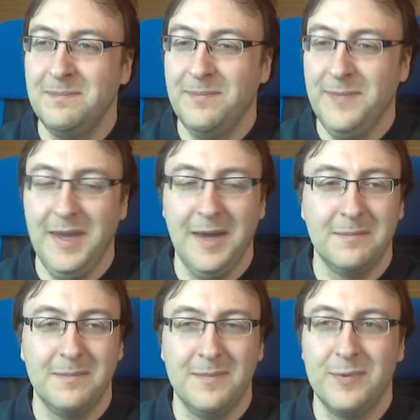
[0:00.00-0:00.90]
yeah,
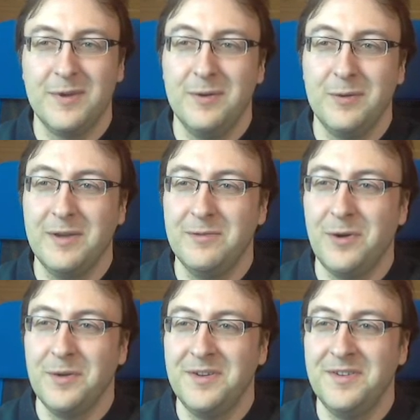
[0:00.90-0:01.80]
looking
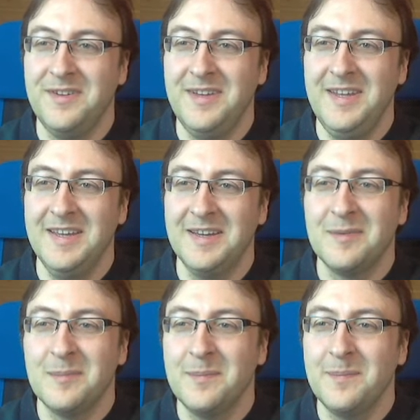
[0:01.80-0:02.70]
forward to see
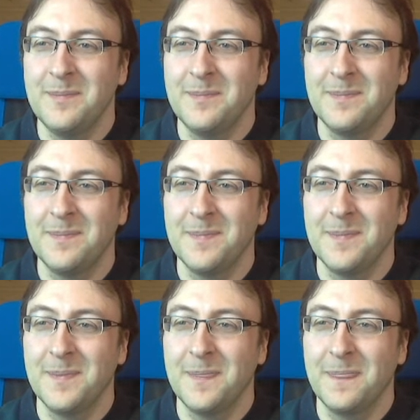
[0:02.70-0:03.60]

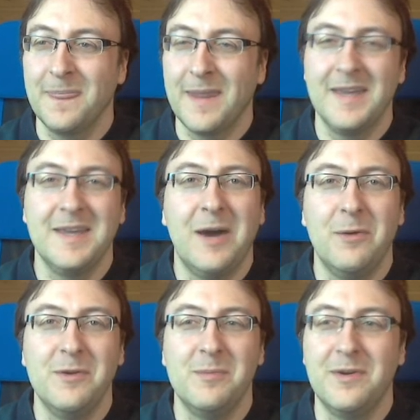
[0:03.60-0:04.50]
how
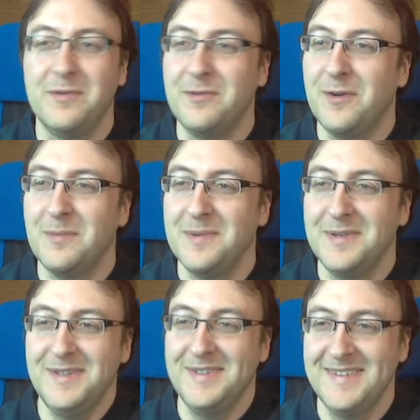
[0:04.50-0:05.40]
you perform.
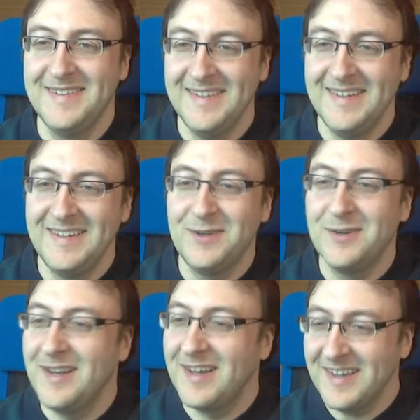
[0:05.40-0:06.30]

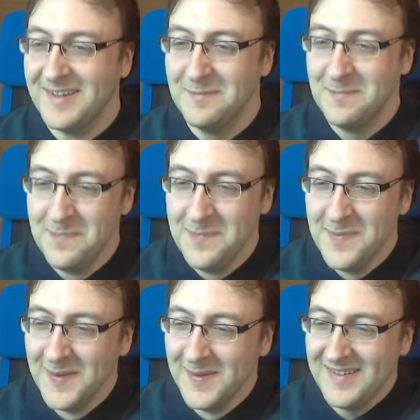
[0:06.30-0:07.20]
Good luck.
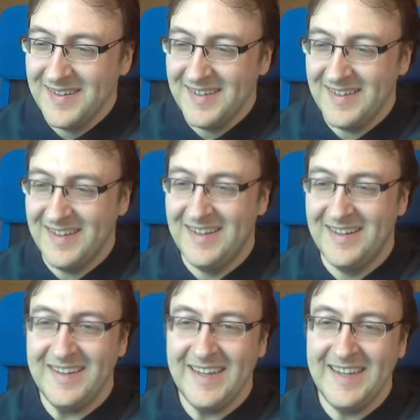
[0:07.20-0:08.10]

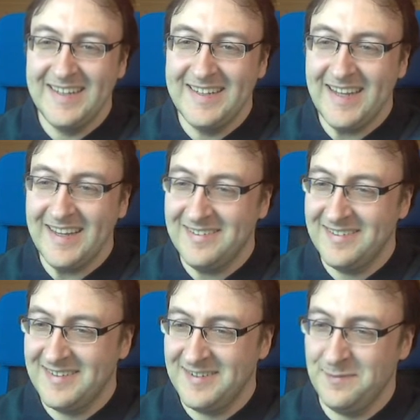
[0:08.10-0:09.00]
Okay,
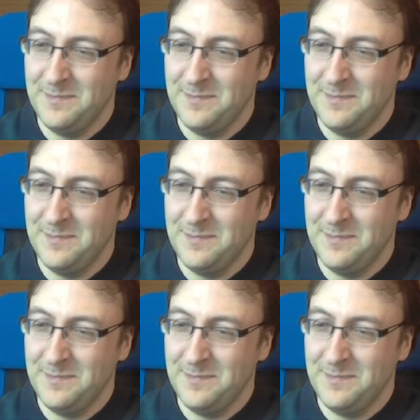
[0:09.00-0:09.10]
next